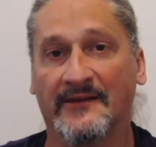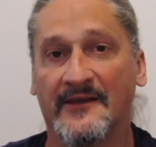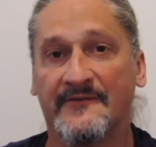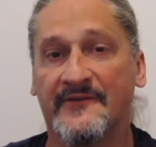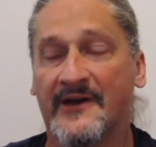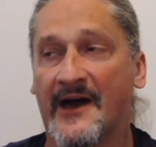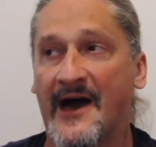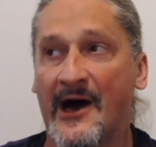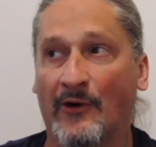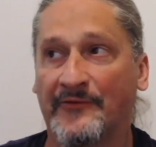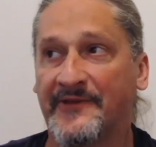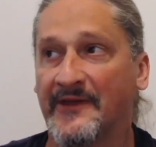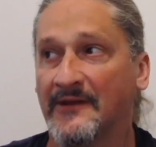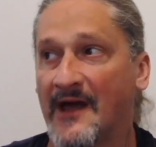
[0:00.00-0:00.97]
and living a
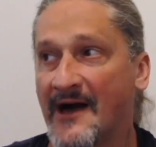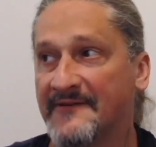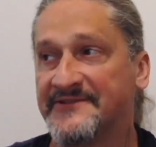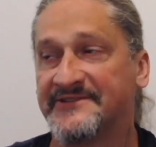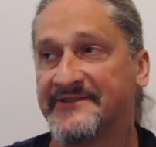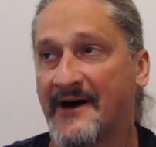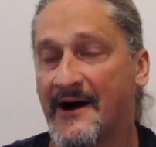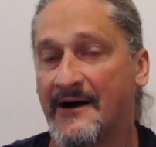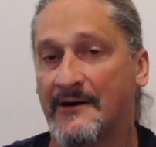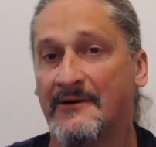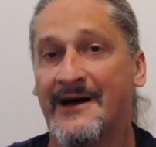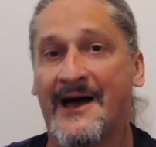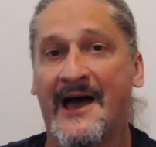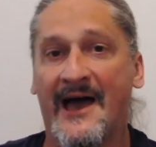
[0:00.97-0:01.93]
healthy
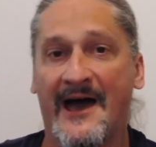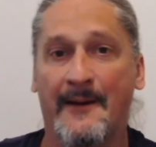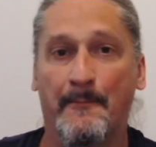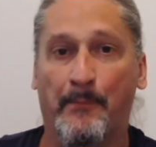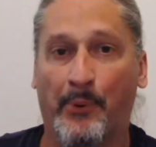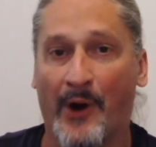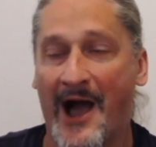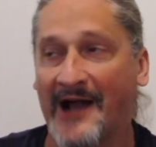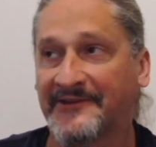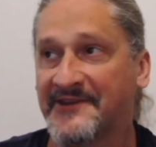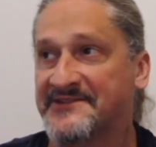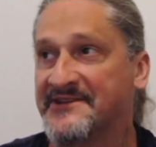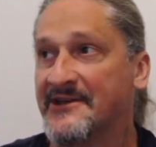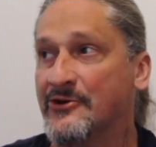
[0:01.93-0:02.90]
lifestyle and
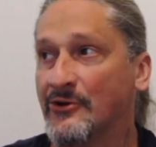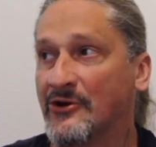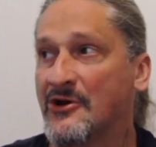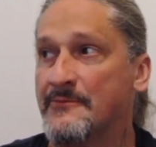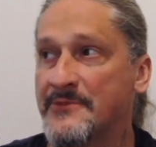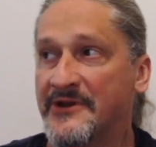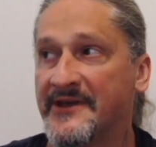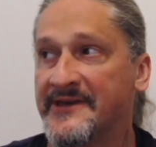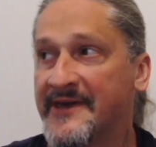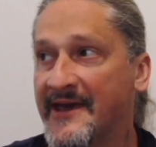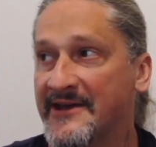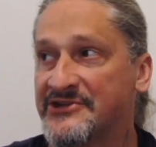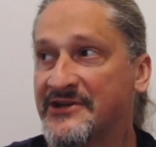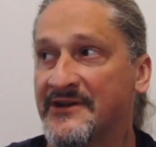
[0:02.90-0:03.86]
practicing your
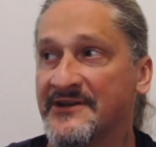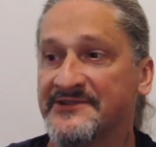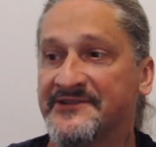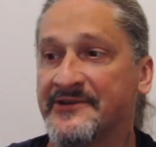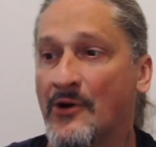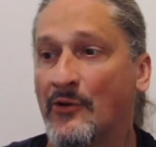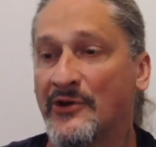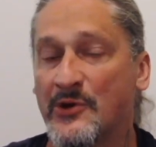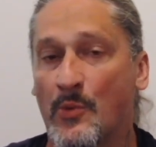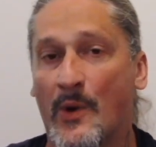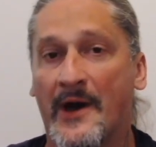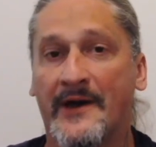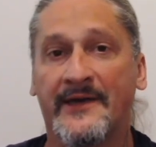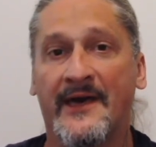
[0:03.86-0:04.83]
communication is the only
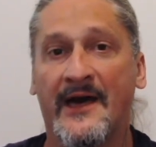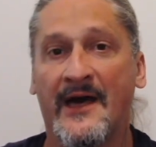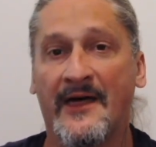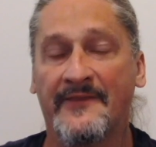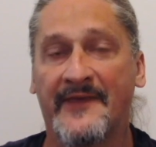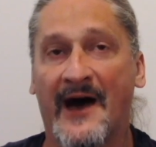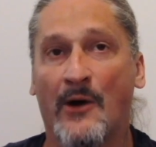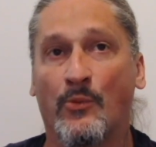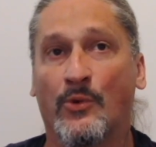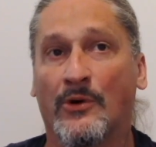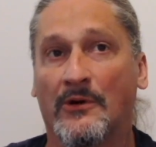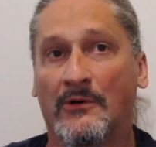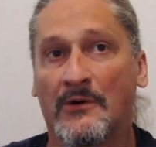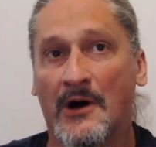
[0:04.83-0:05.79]
way
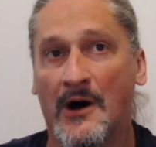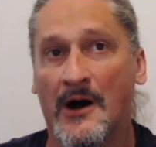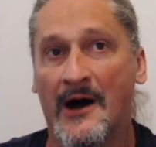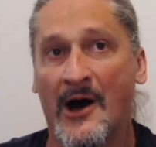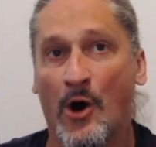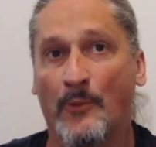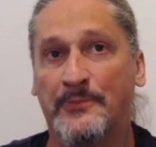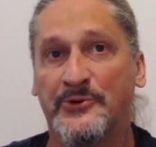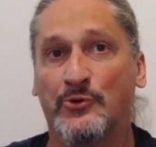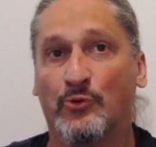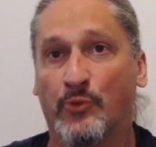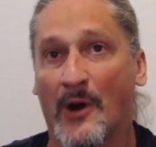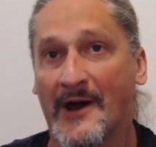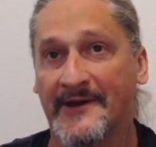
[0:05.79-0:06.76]
that will uh, help
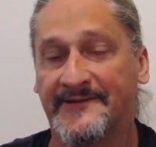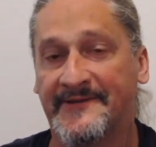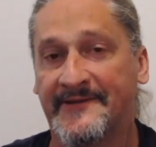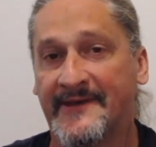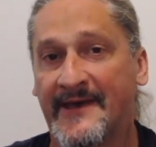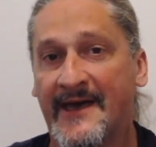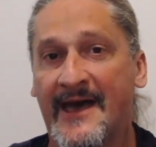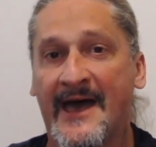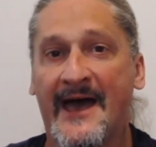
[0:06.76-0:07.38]
you write.